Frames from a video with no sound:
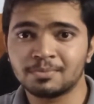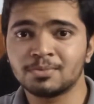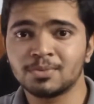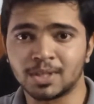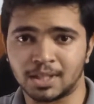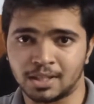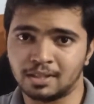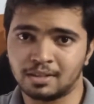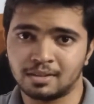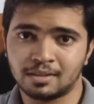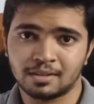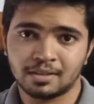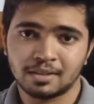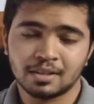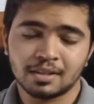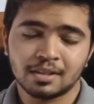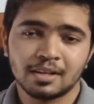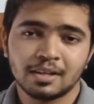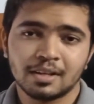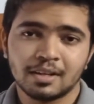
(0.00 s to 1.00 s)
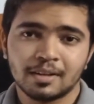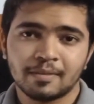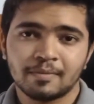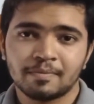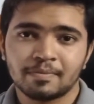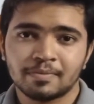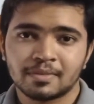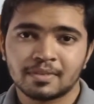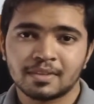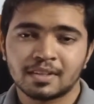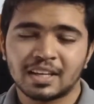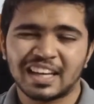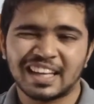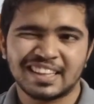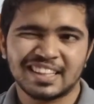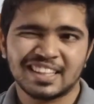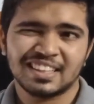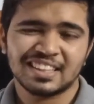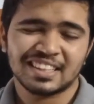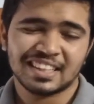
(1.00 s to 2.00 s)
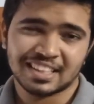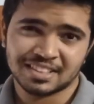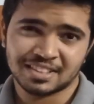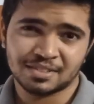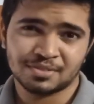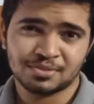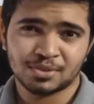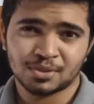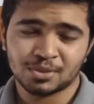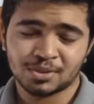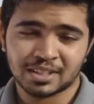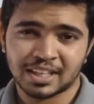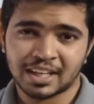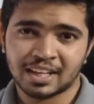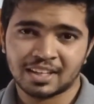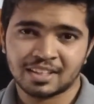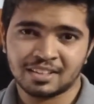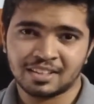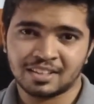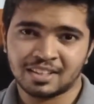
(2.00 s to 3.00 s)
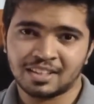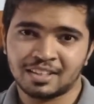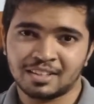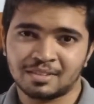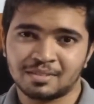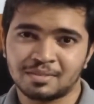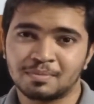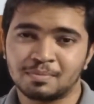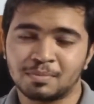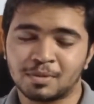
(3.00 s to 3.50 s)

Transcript: 1. And then there's the fourth category,